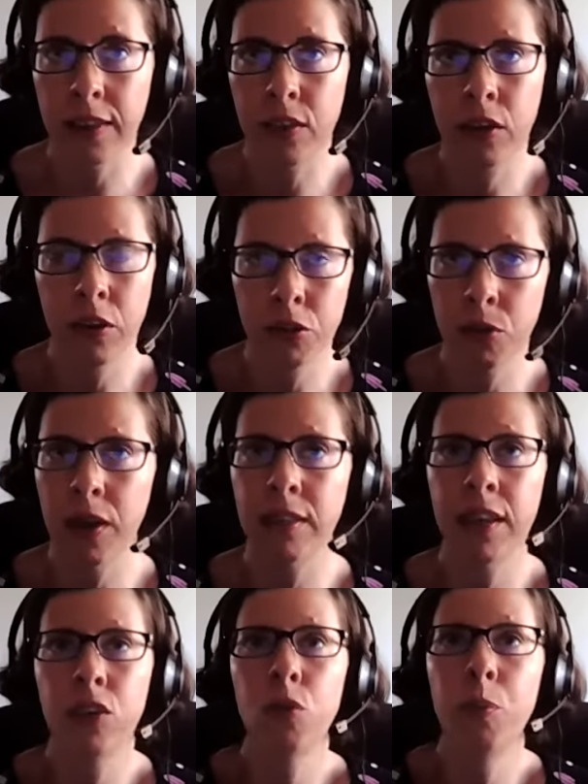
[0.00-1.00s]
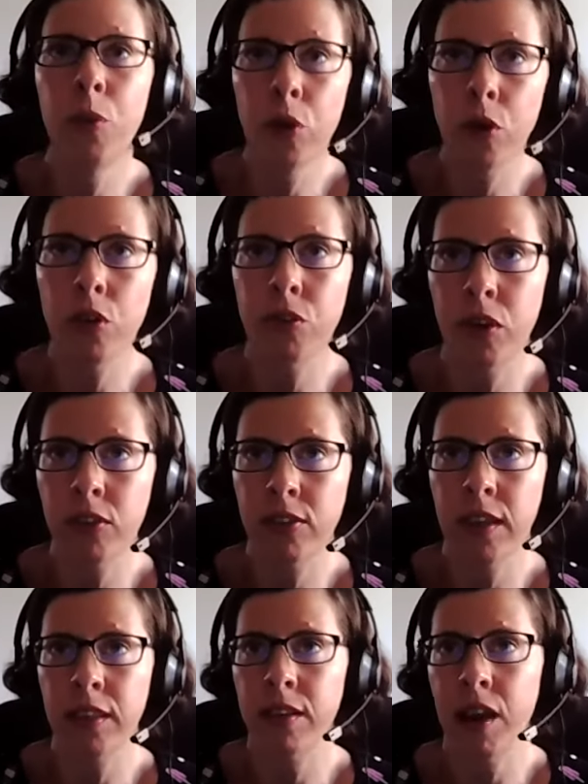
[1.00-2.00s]
At the contrary, I think the more of us
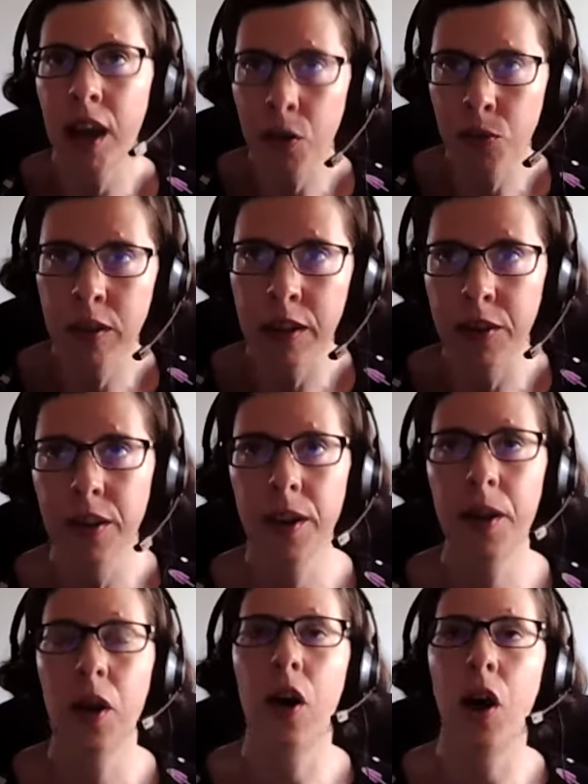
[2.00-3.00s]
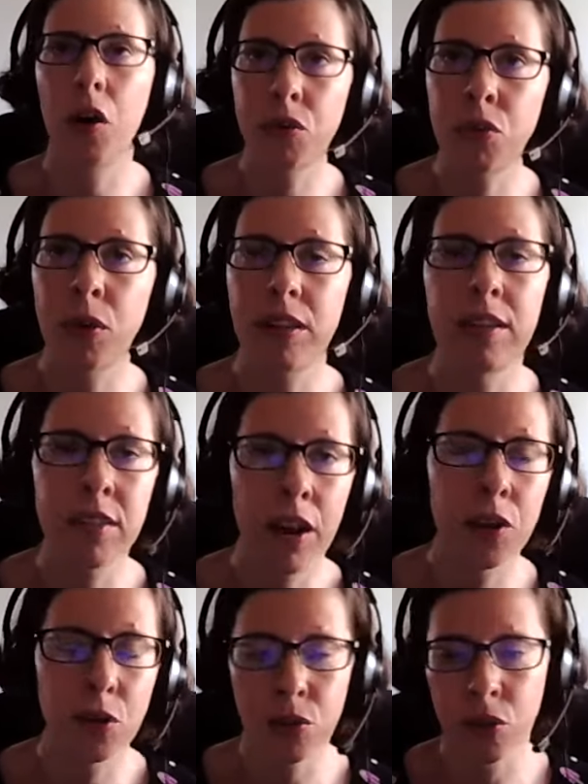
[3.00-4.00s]
that are out there offering this
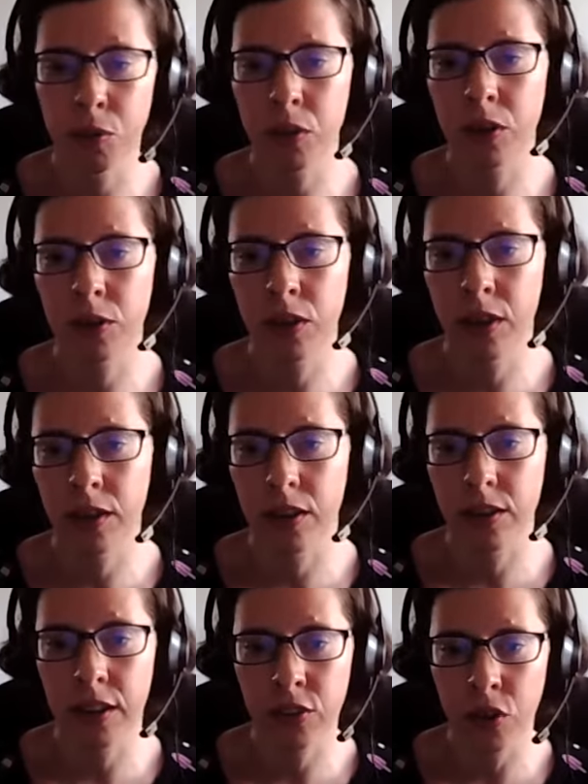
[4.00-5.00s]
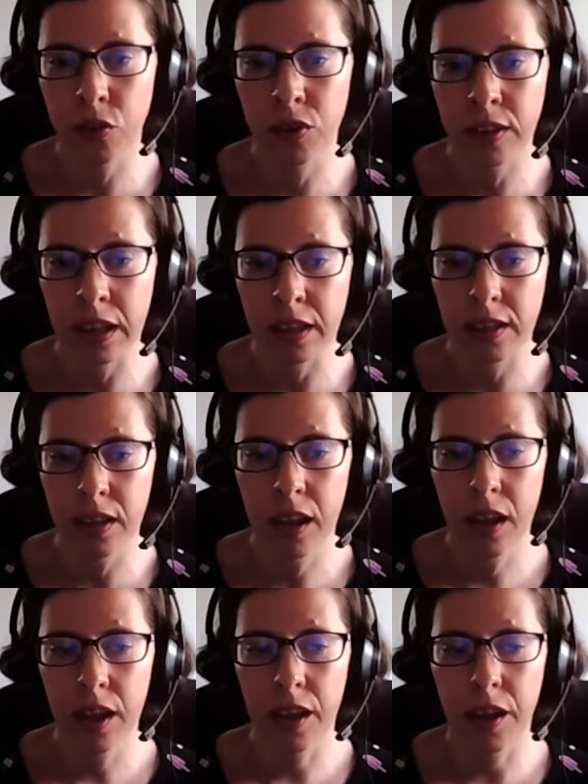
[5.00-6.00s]
kind of this services,
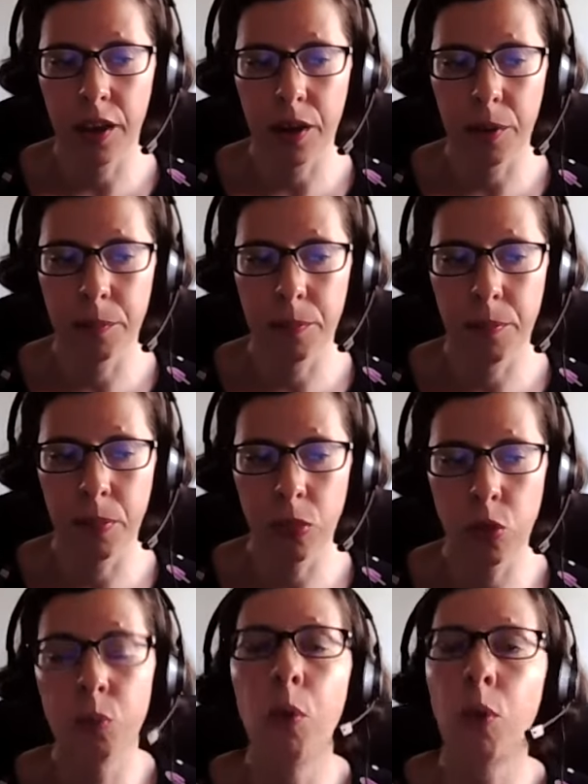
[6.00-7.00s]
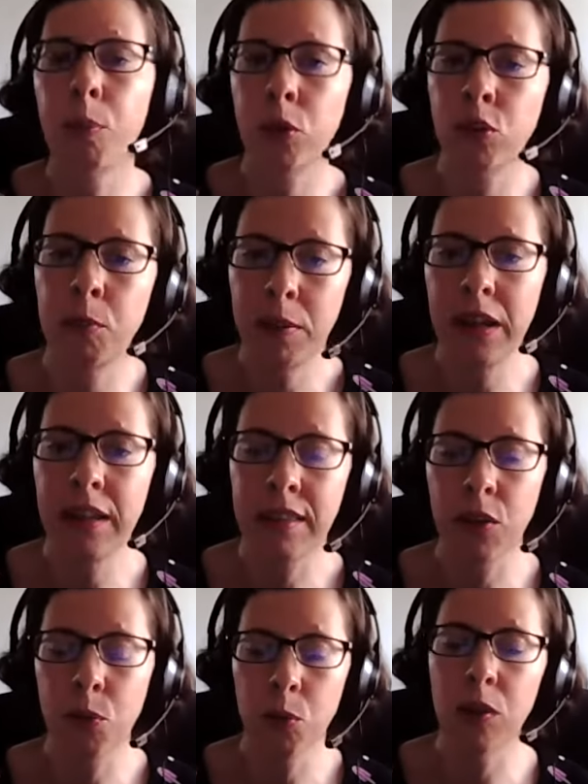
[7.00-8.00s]
the more
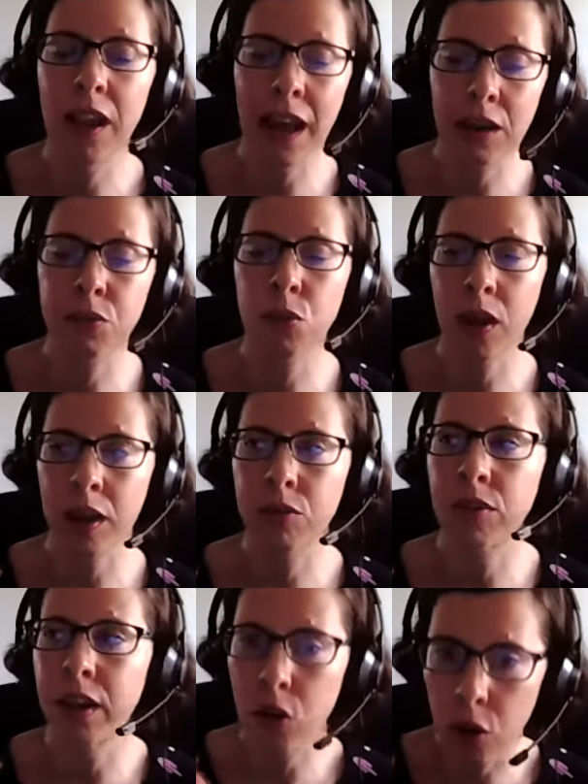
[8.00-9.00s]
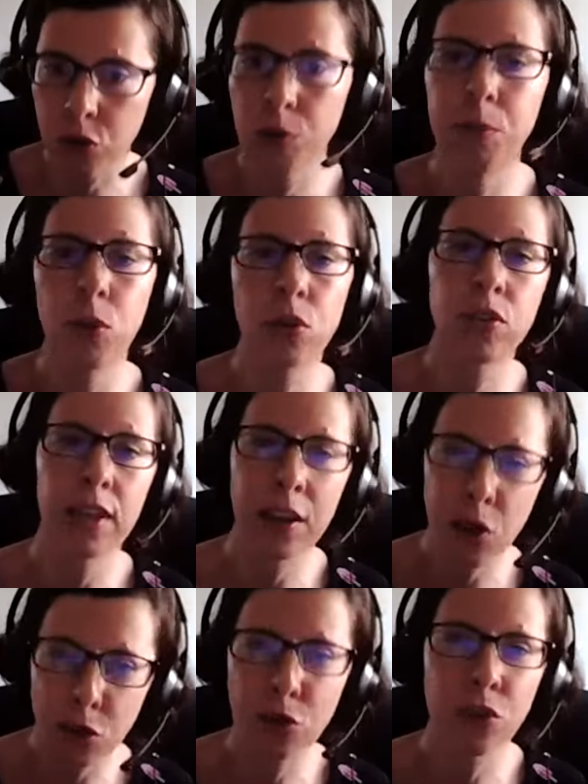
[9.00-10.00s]
possibility we will have to have like other books
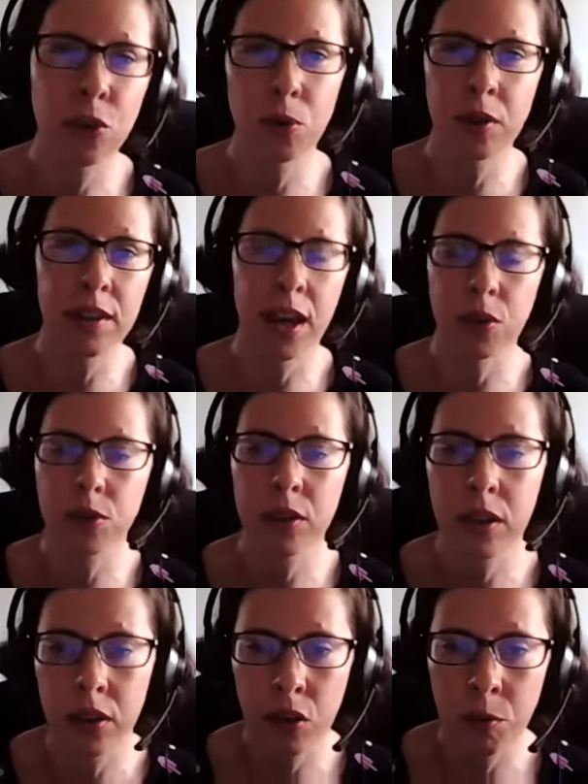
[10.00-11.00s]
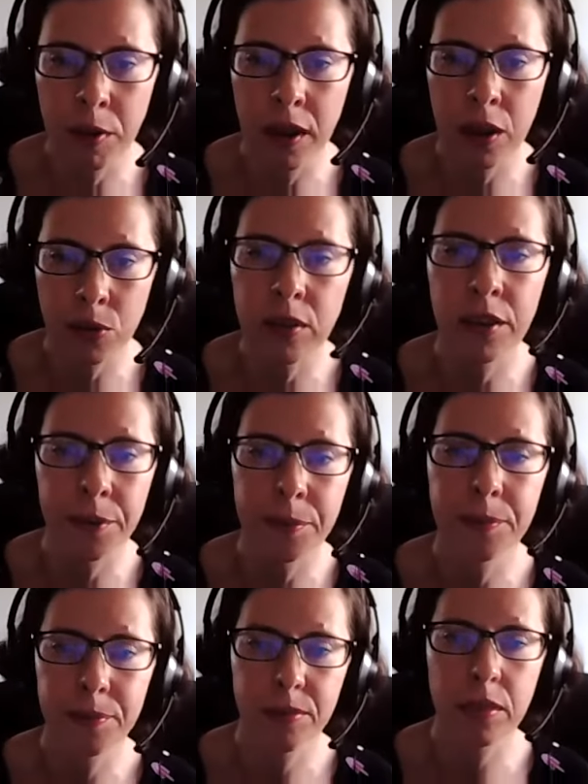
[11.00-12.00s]
and other stories out coming out there.
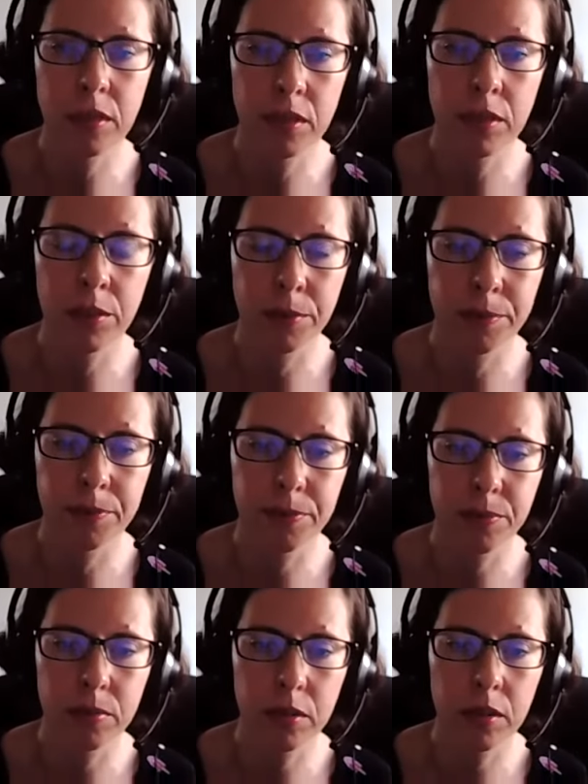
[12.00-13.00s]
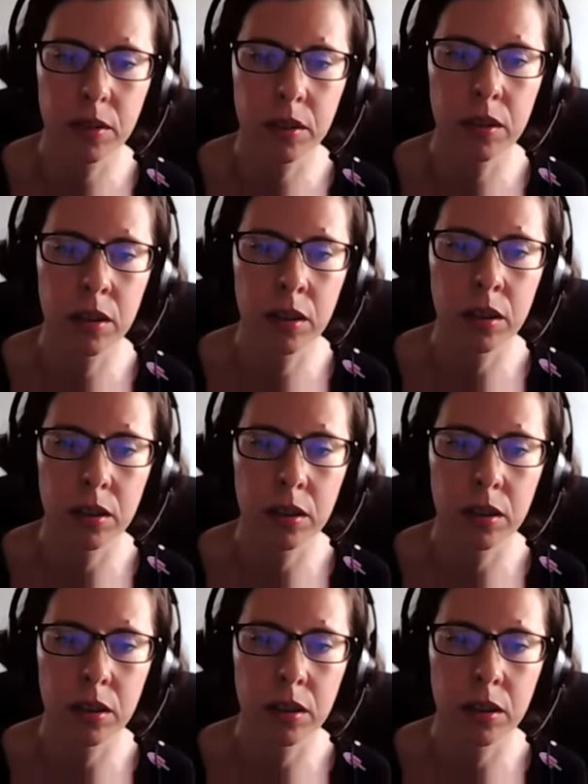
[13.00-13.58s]
So yeah.